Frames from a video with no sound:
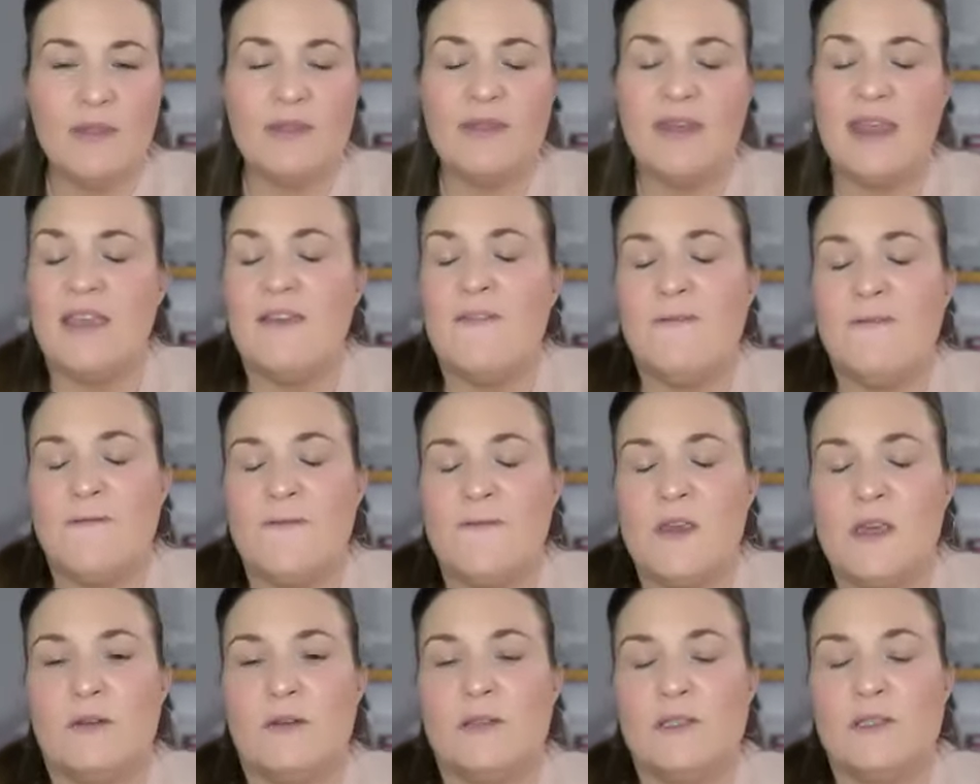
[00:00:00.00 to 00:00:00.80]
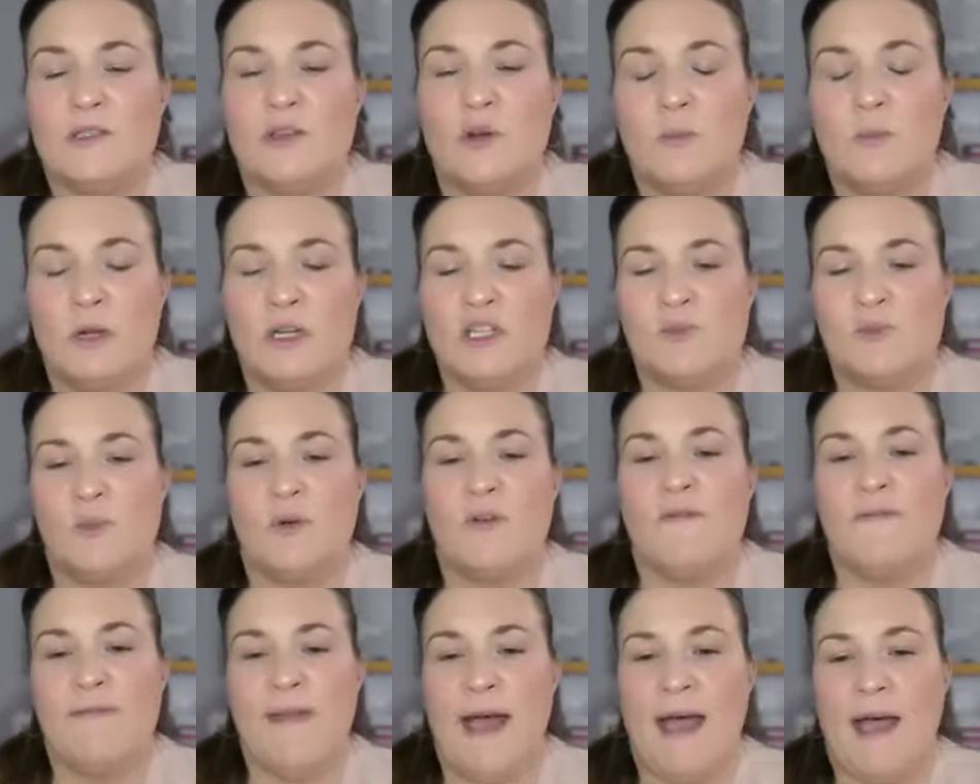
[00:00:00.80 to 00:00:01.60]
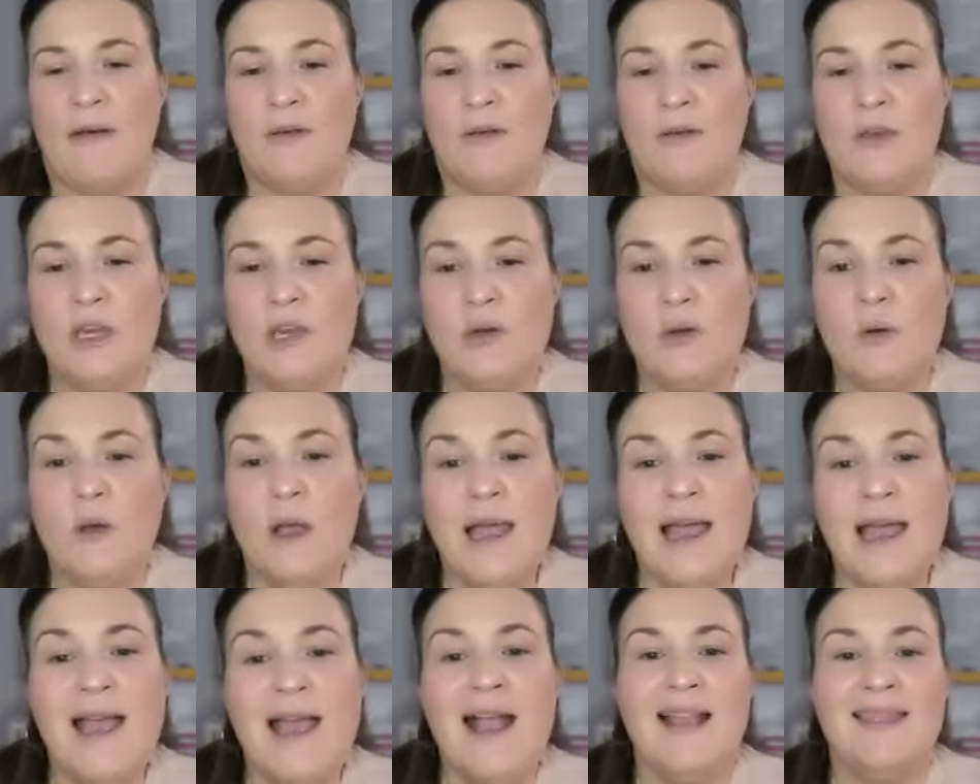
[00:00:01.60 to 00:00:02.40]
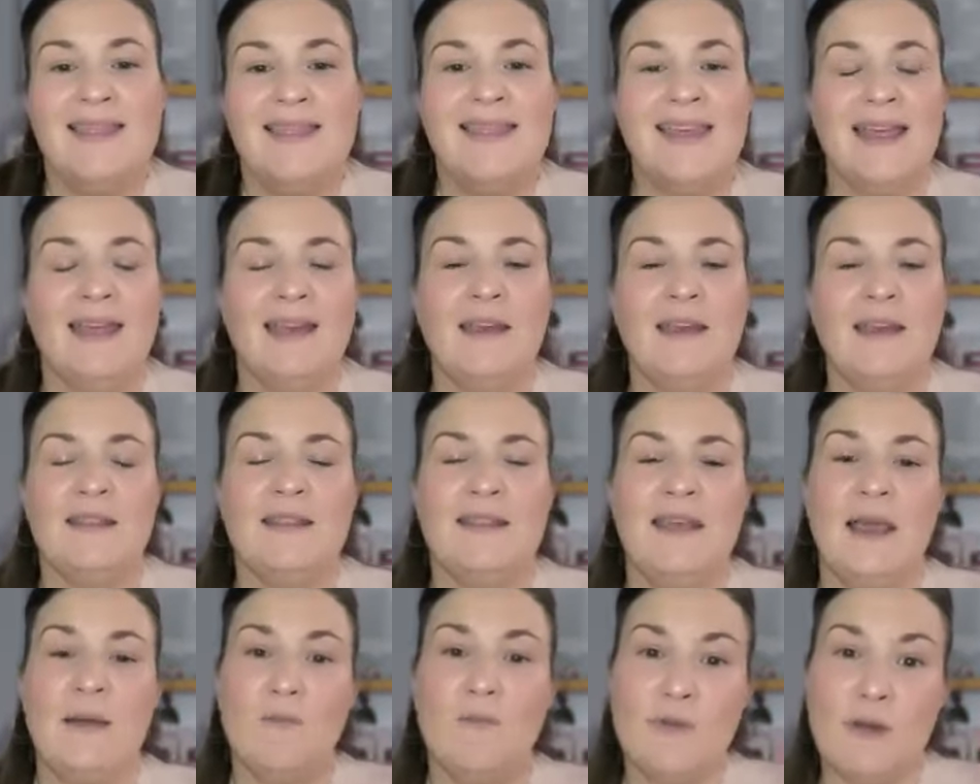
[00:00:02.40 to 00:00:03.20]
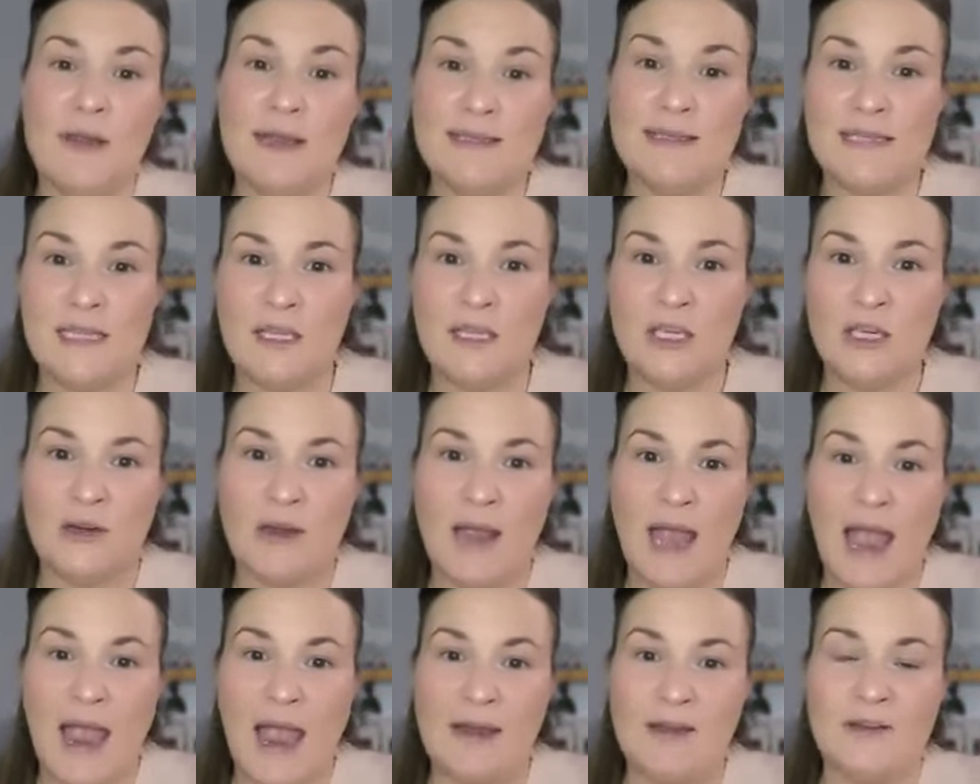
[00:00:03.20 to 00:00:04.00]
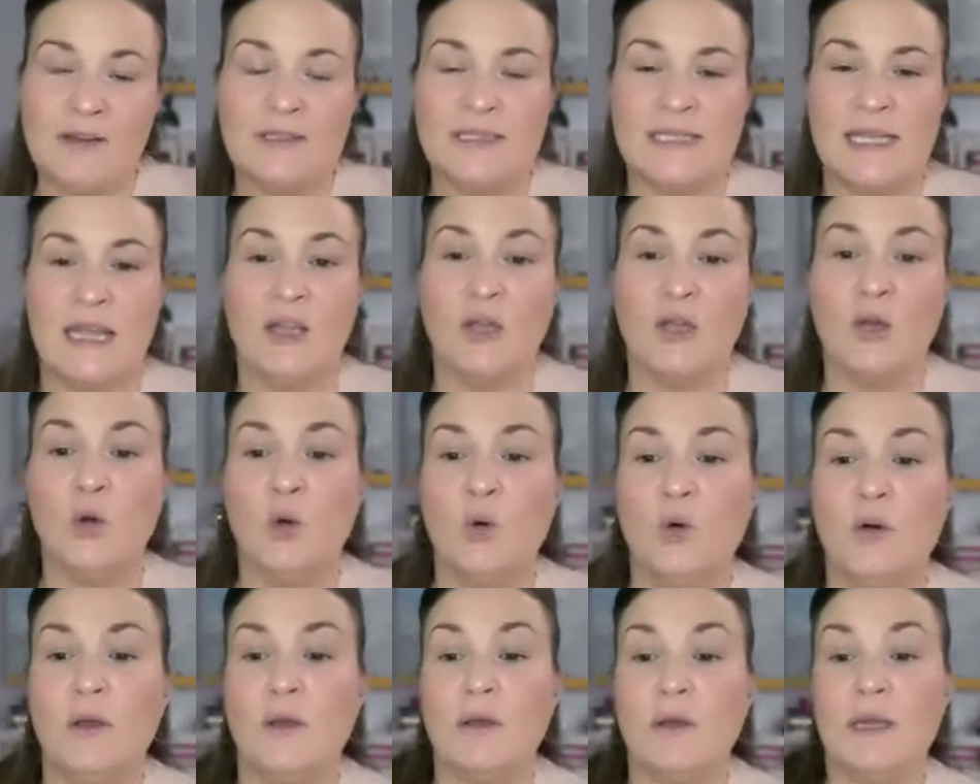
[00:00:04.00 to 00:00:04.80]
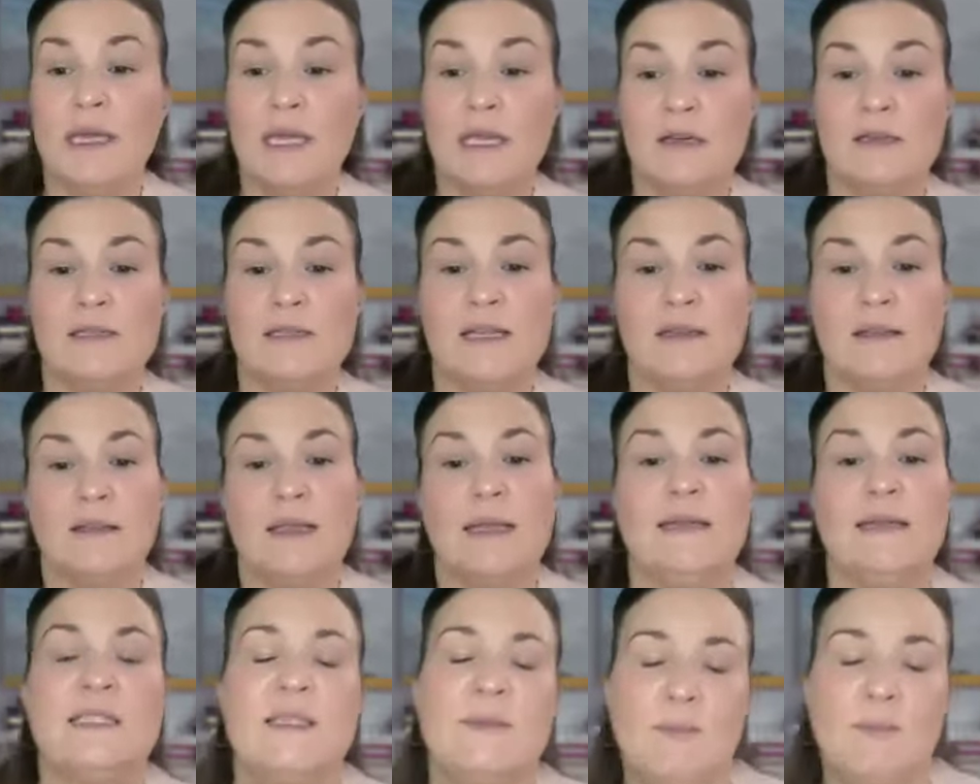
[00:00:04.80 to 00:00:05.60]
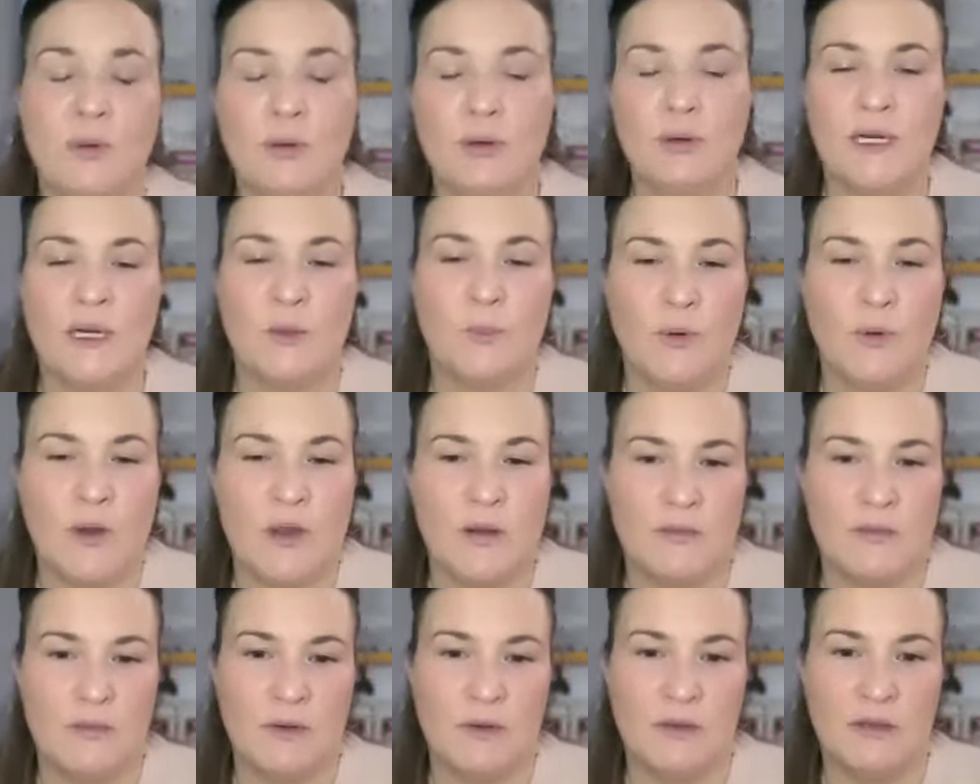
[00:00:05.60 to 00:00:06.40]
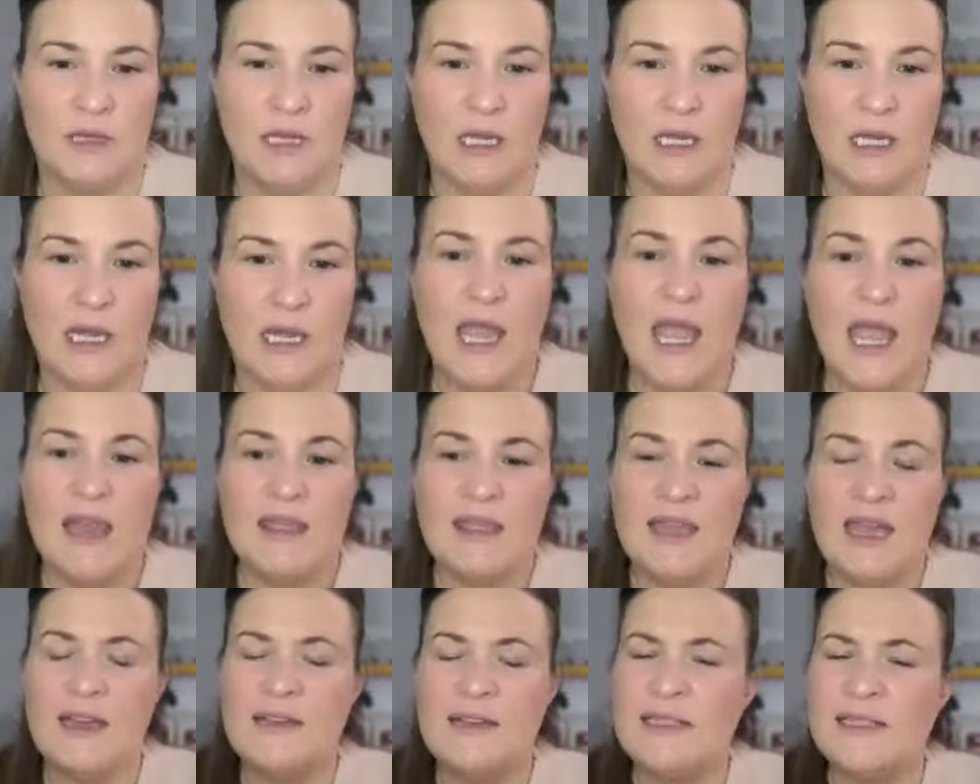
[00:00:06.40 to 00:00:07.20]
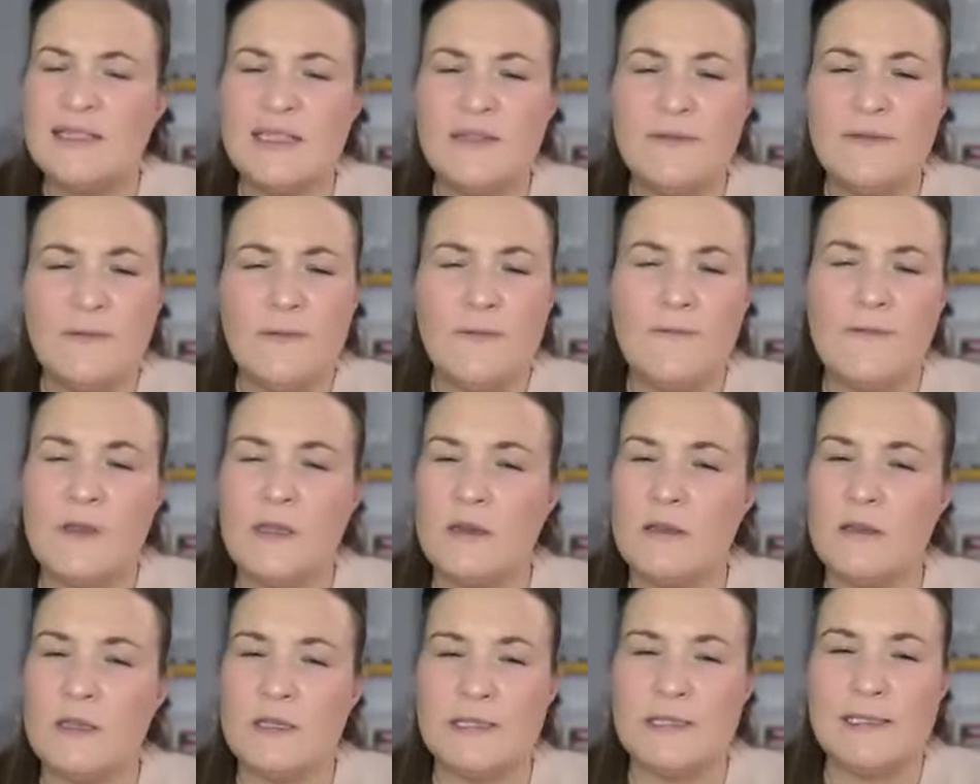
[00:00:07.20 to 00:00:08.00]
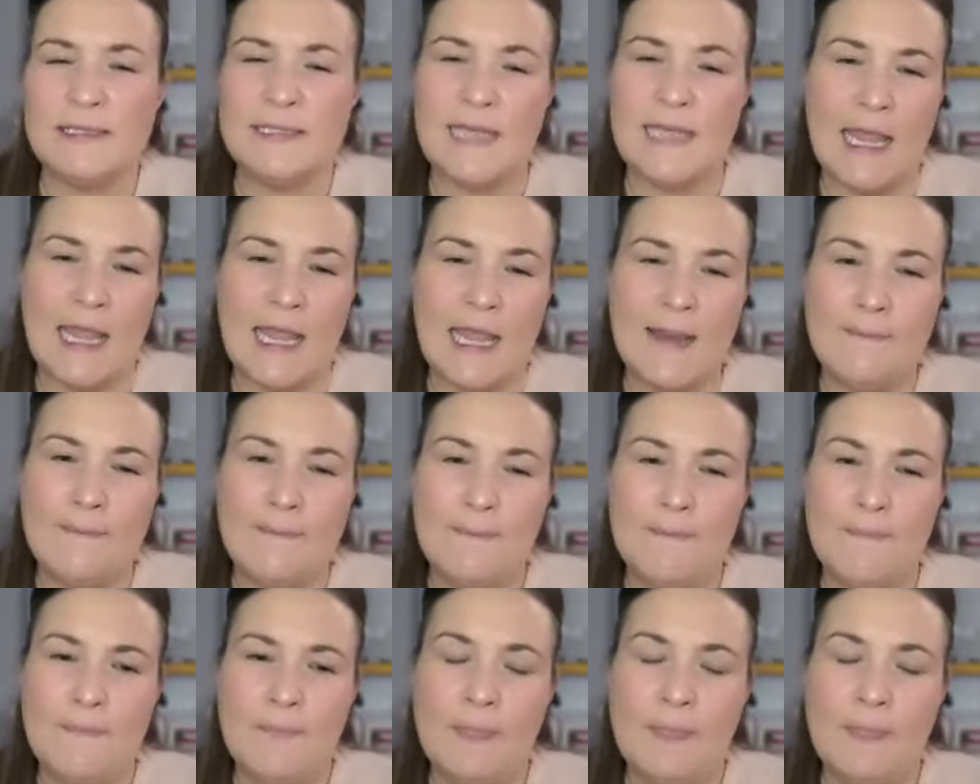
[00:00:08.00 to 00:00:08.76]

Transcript: They feel so much more value than them raising your hand. You're saying, cool, here's a link to book an appointment with me. That doesn't feel the same